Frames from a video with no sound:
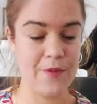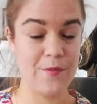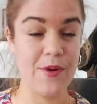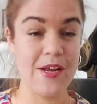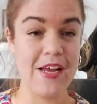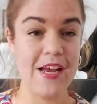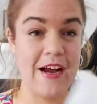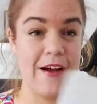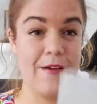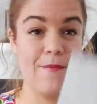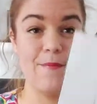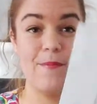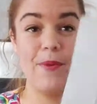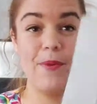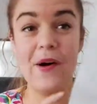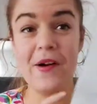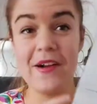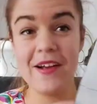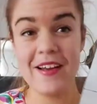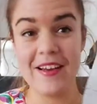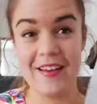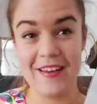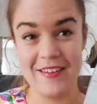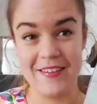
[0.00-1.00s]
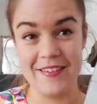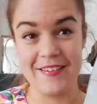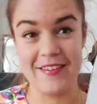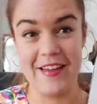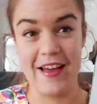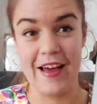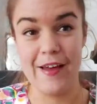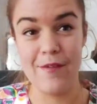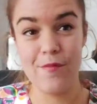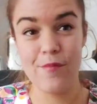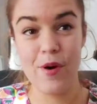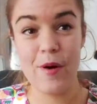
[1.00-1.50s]
we have pockets,
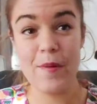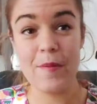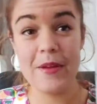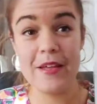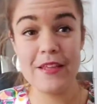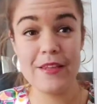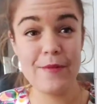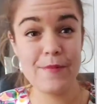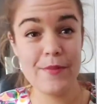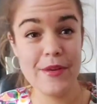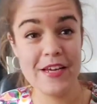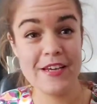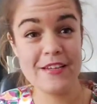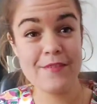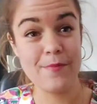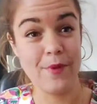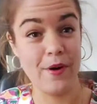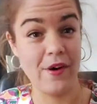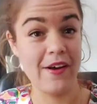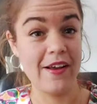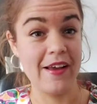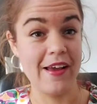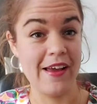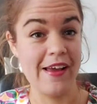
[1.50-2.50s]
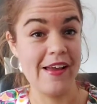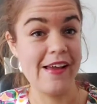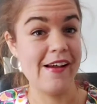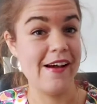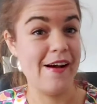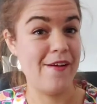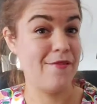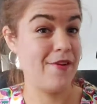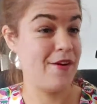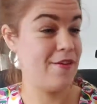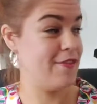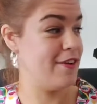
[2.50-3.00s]
and probably the biggest pocket
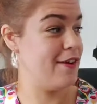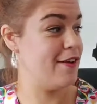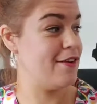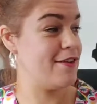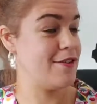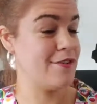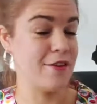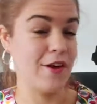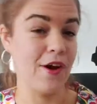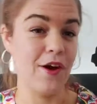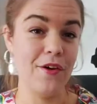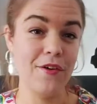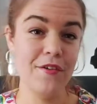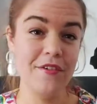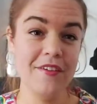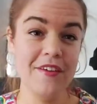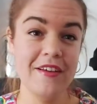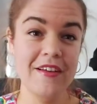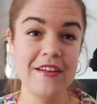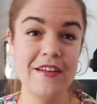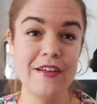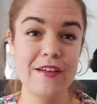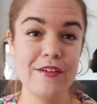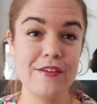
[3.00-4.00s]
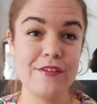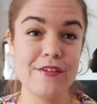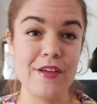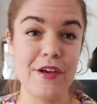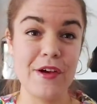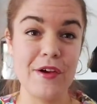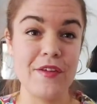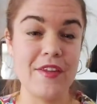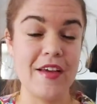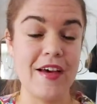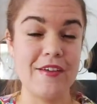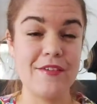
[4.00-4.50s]
I've ever sewn.
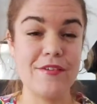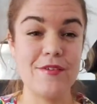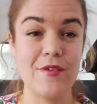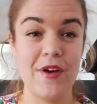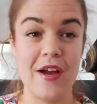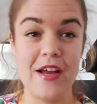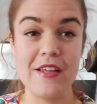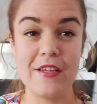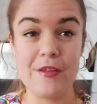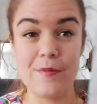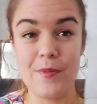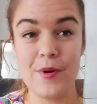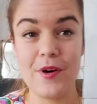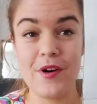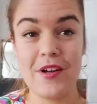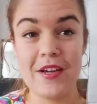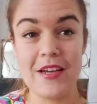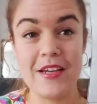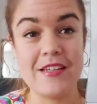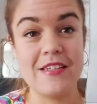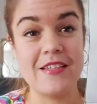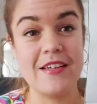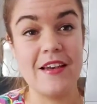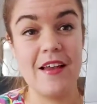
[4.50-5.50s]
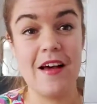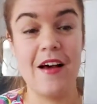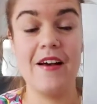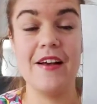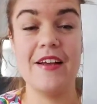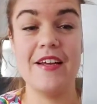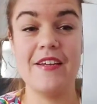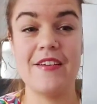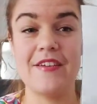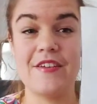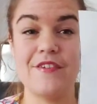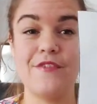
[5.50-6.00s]
So that's great. The pocket is
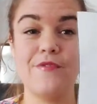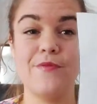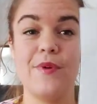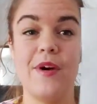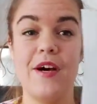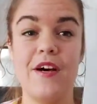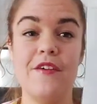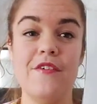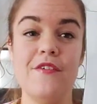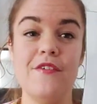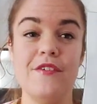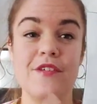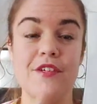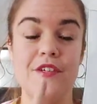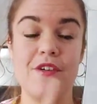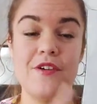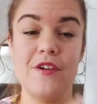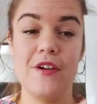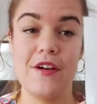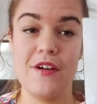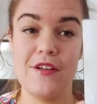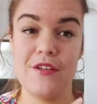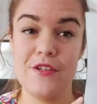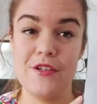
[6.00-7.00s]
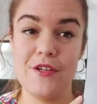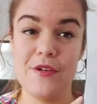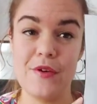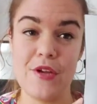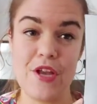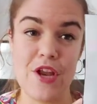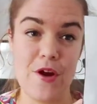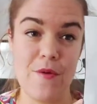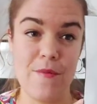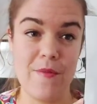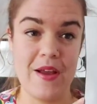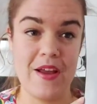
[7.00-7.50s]
lined as well, so you cut 2 in
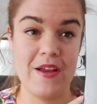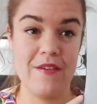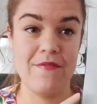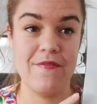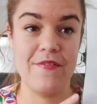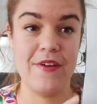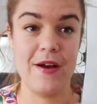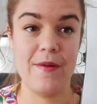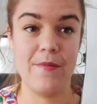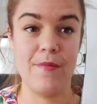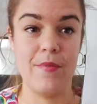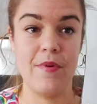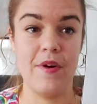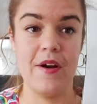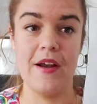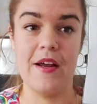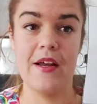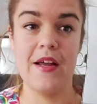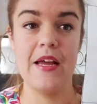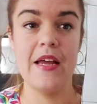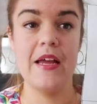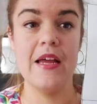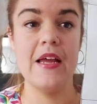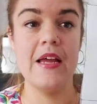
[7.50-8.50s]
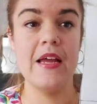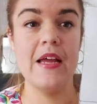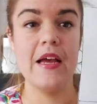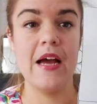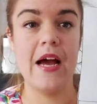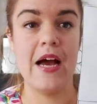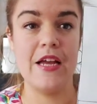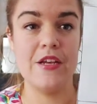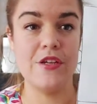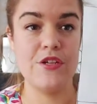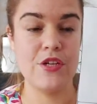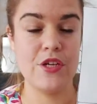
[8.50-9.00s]
your main fabric
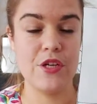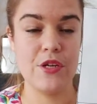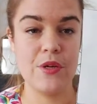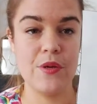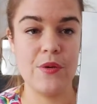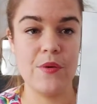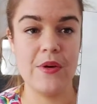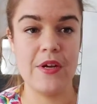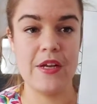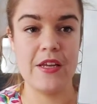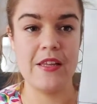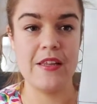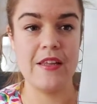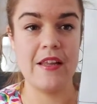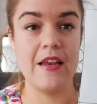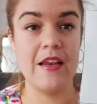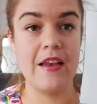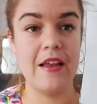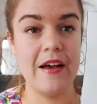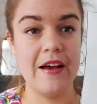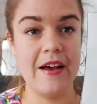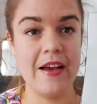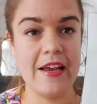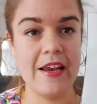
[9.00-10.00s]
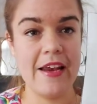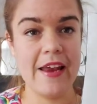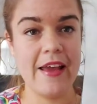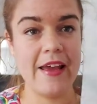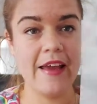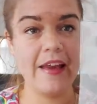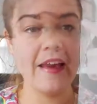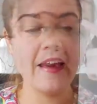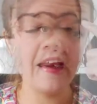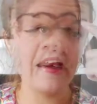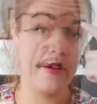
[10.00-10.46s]
and 2 in the lining.